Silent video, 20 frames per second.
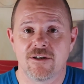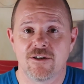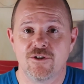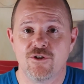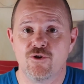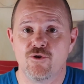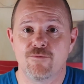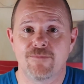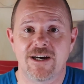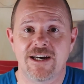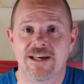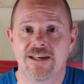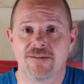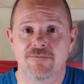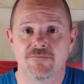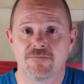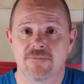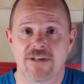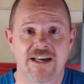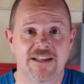You
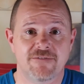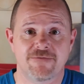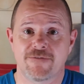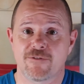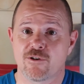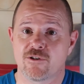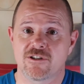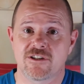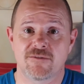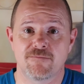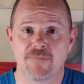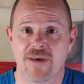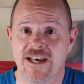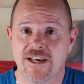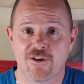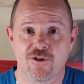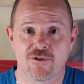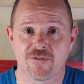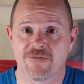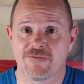might at first
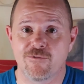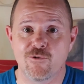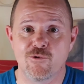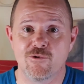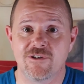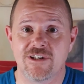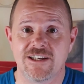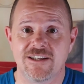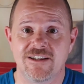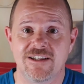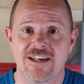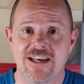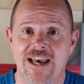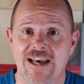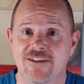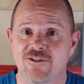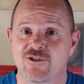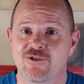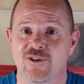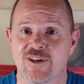make your food in the
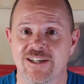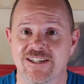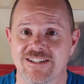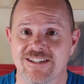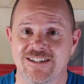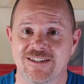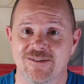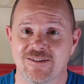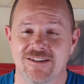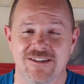entrance.